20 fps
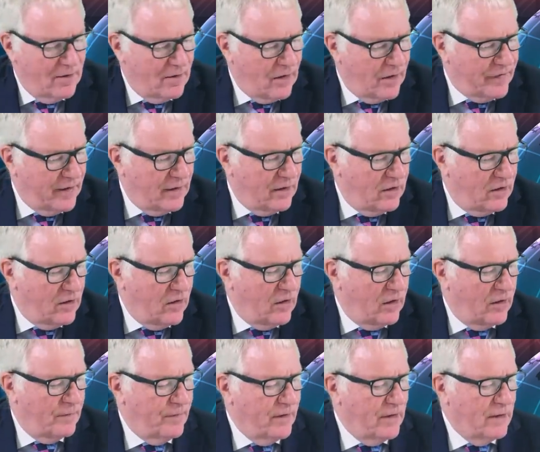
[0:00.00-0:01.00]
I think a lot
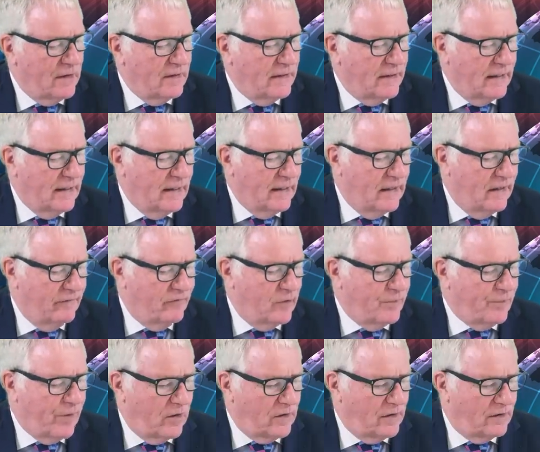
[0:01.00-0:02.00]
of
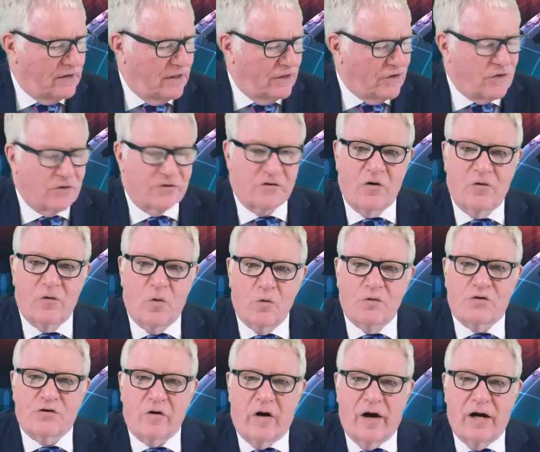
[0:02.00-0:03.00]
lily-livered politicians on all
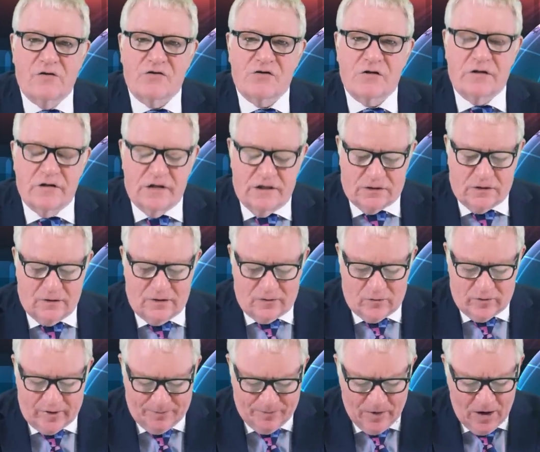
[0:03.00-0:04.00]
sides should listen
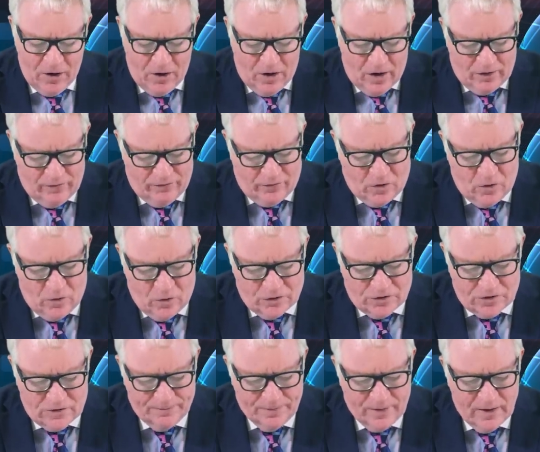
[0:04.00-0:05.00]
to him. And of
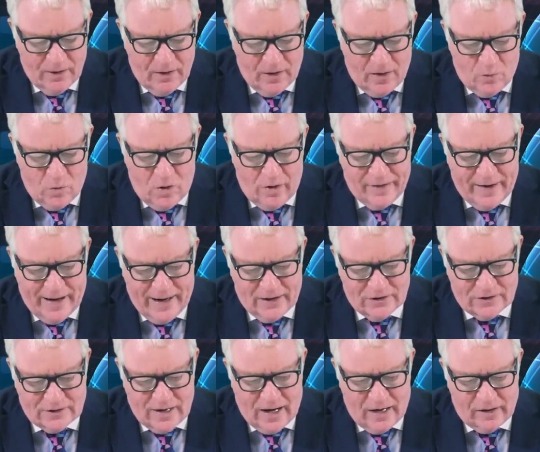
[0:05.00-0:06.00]
course, what that
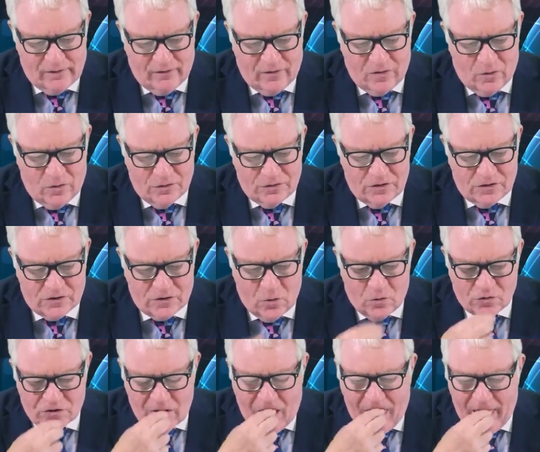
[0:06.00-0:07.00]
has done, of course, is
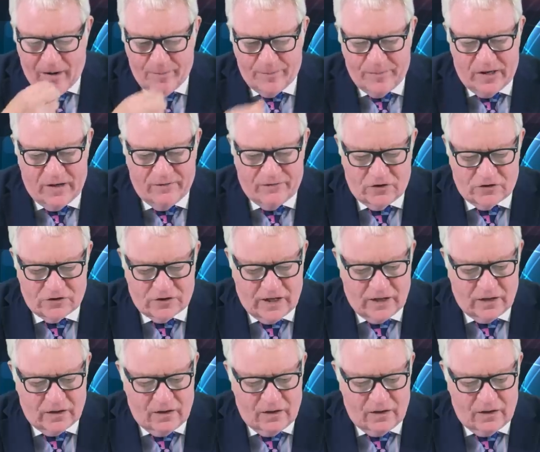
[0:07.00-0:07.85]
caused a bit of a stink.